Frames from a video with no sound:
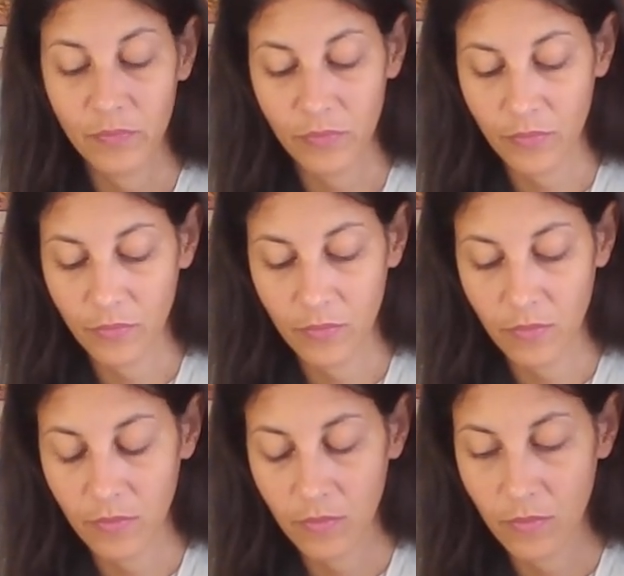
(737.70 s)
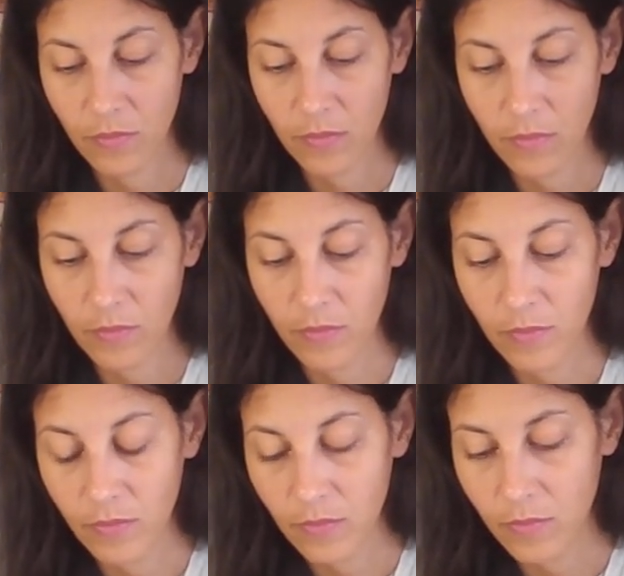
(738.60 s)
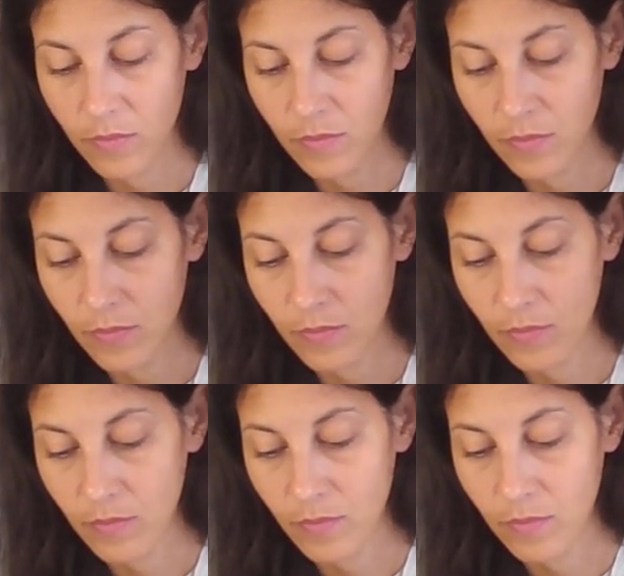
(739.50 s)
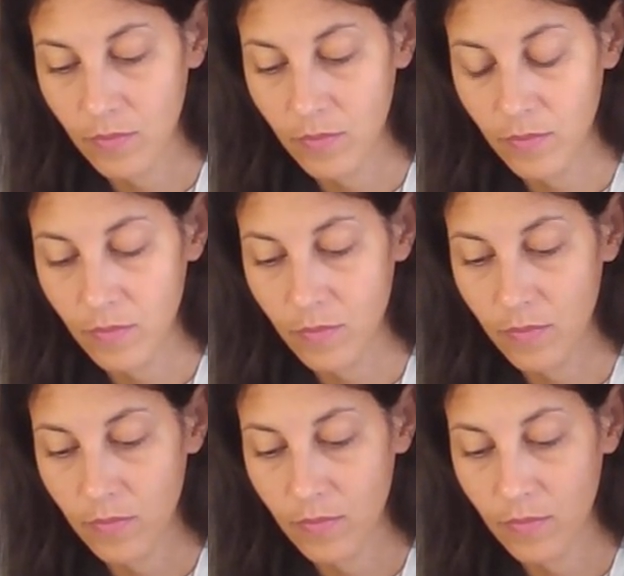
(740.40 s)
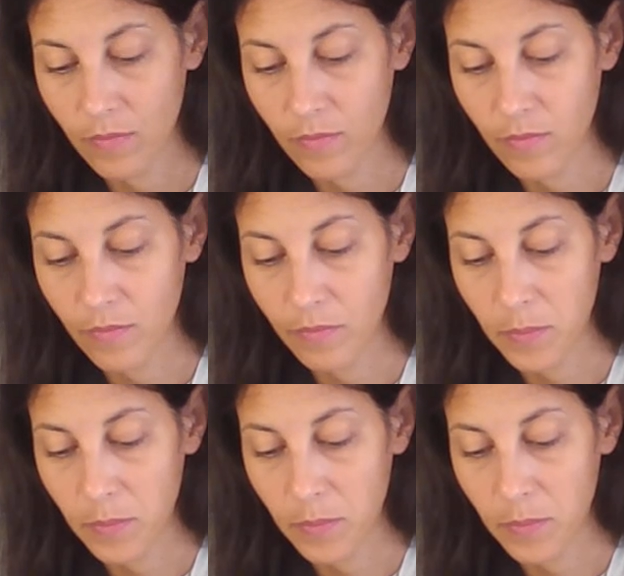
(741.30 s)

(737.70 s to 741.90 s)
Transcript: No one is speaking in this clip.